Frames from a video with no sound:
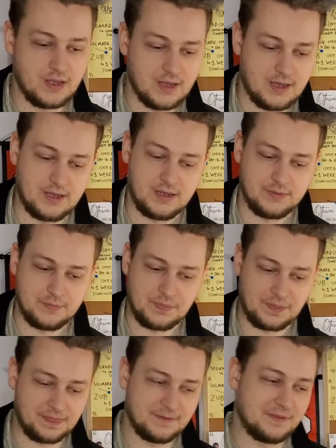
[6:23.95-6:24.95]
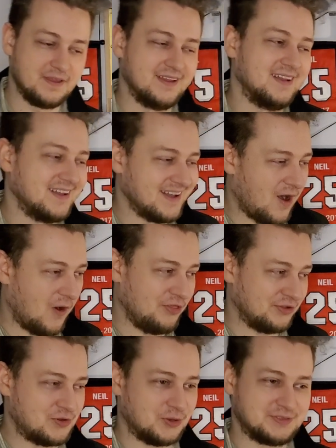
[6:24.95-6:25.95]
all
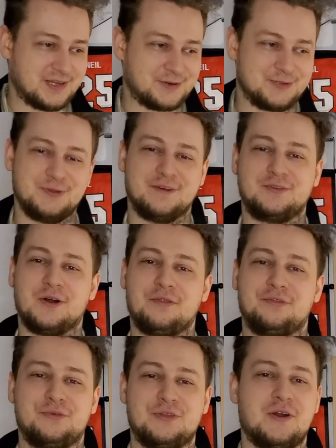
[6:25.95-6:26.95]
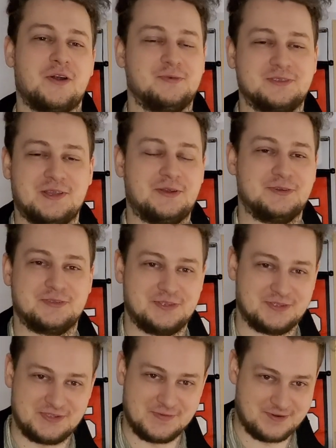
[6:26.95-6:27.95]
the goaltenders who have gone through the Ottawa Senators
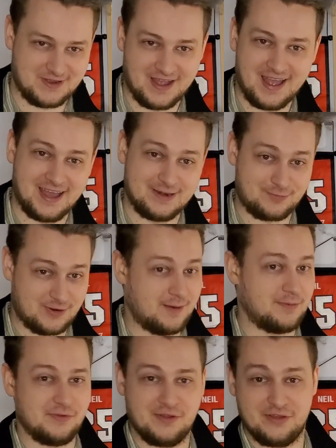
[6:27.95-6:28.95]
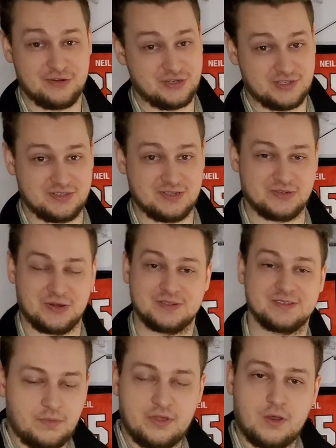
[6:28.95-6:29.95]
system and not had probably their just
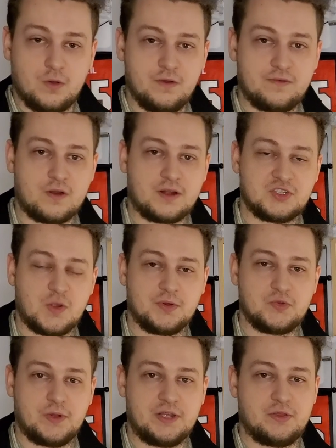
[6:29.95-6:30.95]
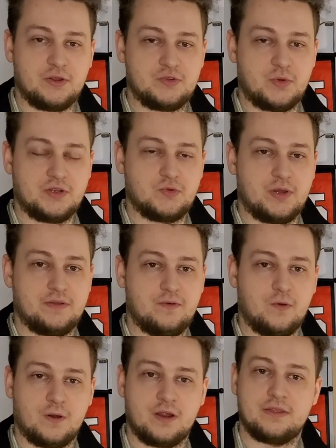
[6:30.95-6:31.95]
desserts. Though, for October 23rd,
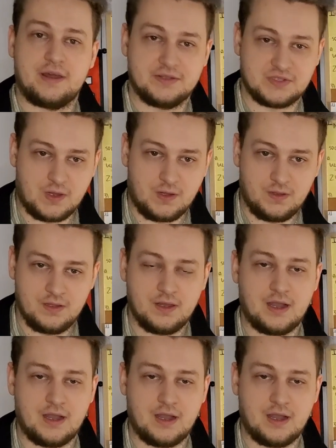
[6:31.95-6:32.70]
2024, that is all.